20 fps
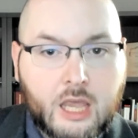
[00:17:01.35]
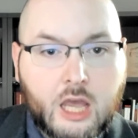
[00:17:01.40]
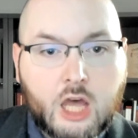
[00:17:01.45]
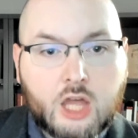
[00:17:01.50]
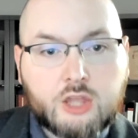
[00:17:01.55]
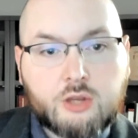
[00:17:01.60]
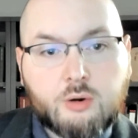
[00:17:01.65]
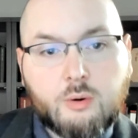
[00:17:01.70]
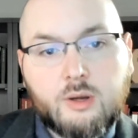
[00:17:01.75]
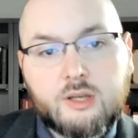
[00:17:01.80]

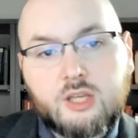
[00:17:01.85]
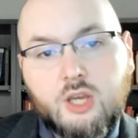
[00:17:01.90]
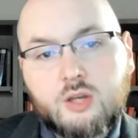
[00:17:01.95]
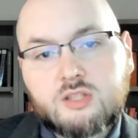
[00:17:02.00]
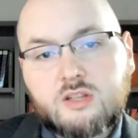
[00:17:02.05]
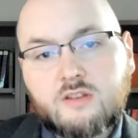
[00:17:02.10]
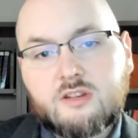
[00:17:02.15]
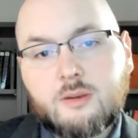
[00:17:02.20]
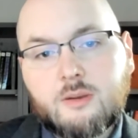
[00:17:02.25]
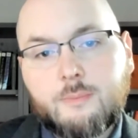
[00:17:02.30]
Through a use
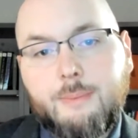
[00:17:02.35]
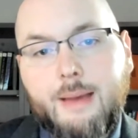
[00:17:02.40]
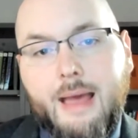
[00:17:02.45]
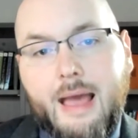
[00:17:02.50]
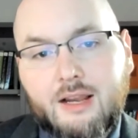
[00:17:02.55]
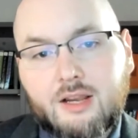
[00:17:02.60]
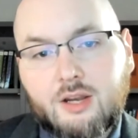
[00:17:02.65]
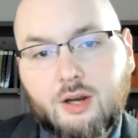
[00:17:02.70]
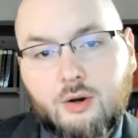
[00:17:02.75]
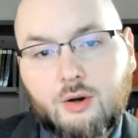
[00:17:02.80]
of
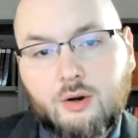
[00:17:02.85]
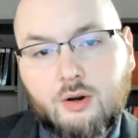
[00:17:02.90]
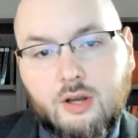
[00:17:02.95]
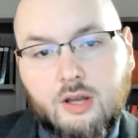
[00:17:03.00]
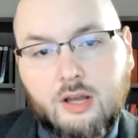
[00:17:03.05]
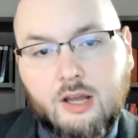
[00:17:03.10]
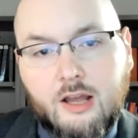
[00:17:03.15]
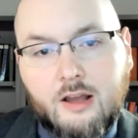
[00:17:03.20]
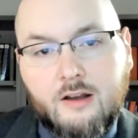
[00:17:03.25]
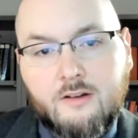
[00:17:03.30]
tobacco,
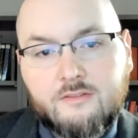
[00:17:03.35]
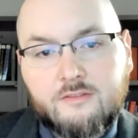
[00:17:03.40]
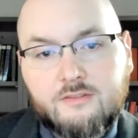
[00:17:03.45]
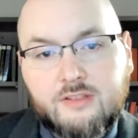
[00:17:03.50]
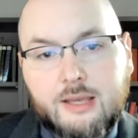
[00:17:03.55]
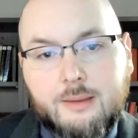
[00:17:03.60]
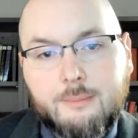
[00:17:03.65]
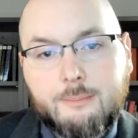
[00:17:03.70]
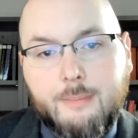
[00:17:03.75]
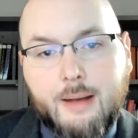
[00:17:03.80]

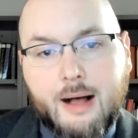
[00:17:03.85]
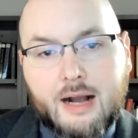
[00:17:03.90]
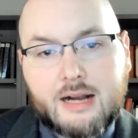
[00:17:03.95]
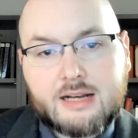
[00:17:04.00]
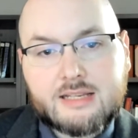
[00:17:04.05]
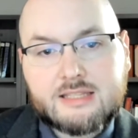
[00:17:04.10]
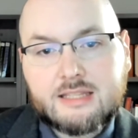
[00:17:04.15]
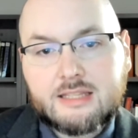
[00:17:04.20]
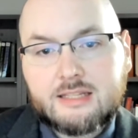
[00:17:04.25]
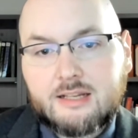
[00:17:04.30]
Fleet mocks
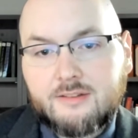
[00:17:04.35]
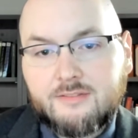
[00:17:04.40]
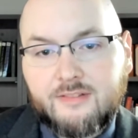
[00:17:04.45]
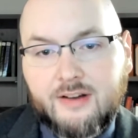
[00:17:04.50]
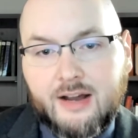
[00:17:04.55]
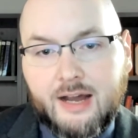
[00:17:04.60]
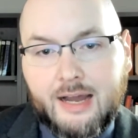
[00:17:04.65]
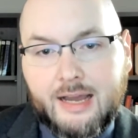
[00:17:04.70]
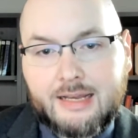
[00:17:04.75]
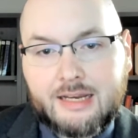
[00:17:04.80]
the
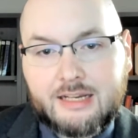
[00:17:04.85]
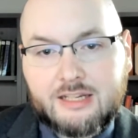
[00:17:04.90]
divine and